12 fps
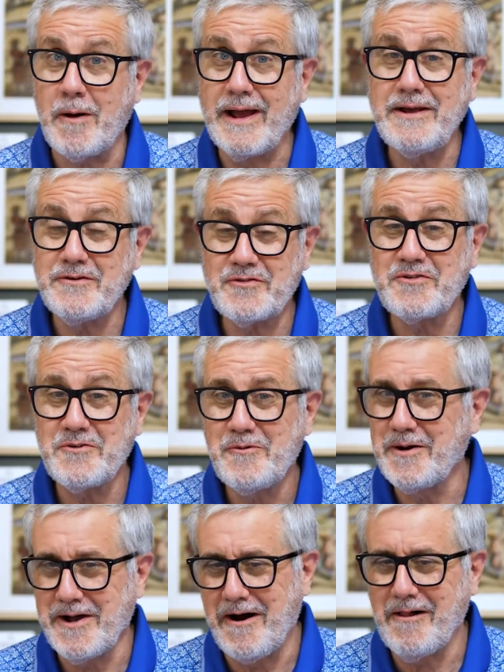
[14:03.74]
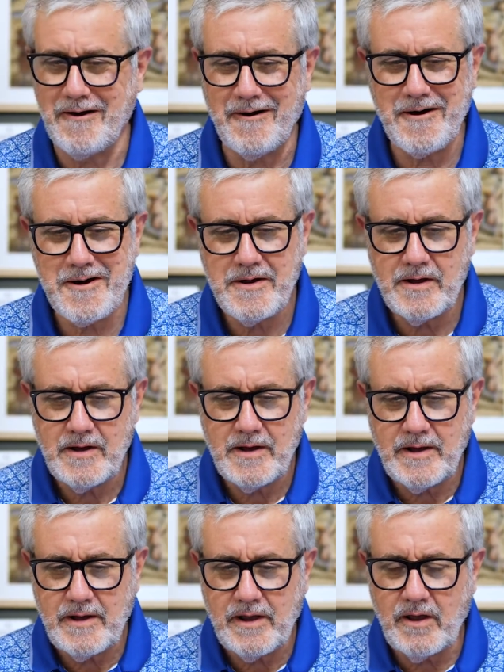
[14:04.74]
race. We all are.
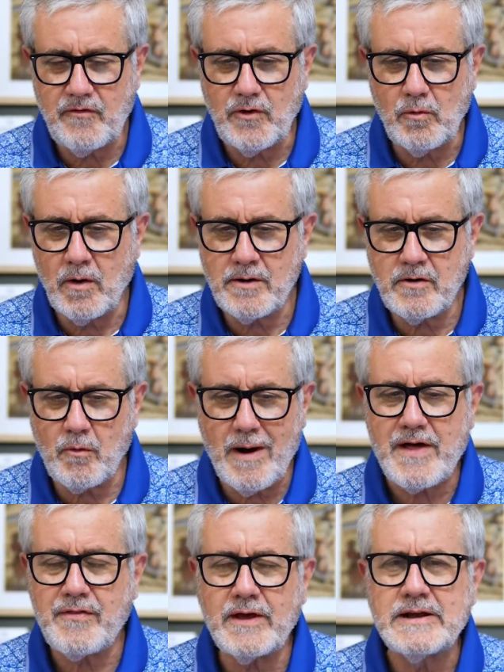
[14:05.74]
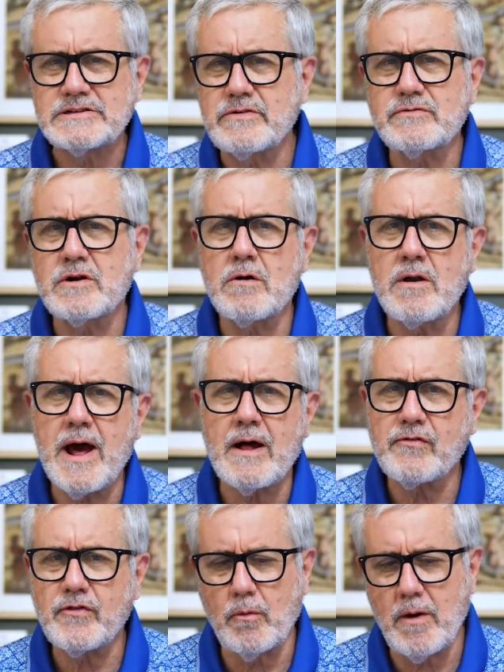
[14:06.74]
If you wonder why things have turned
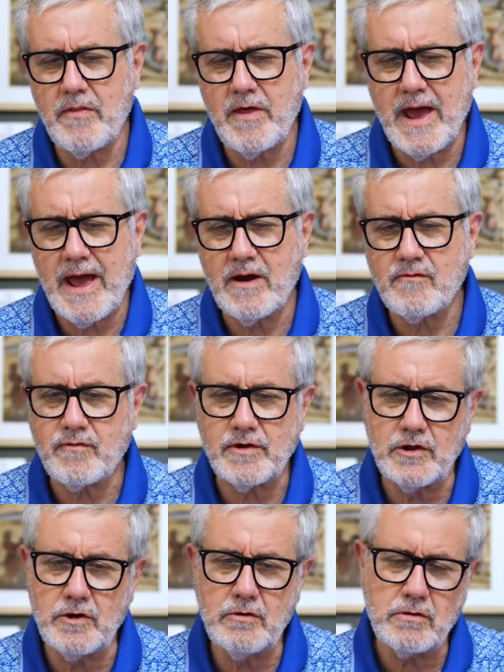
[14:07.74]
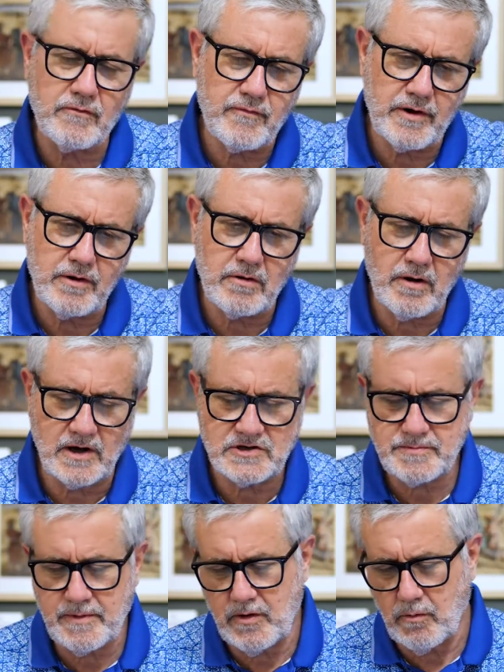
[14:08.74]
out the way they have for you or for your
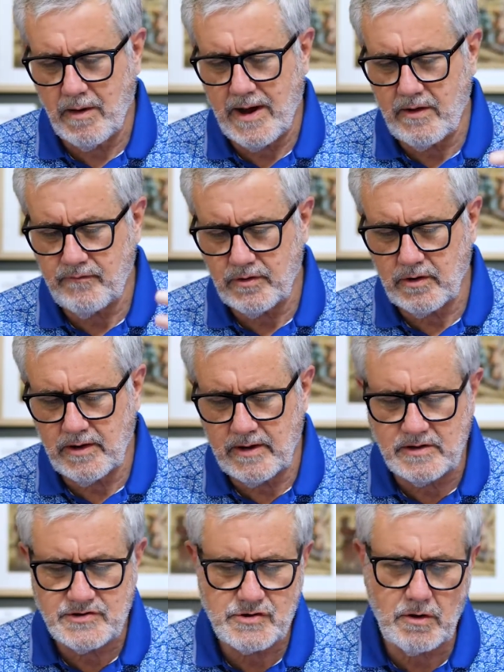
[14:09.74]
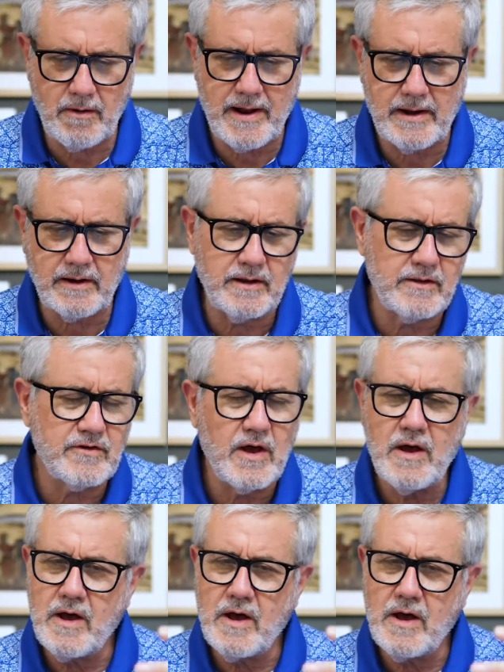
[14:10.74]
husband, your wife, your kids, your grandkids,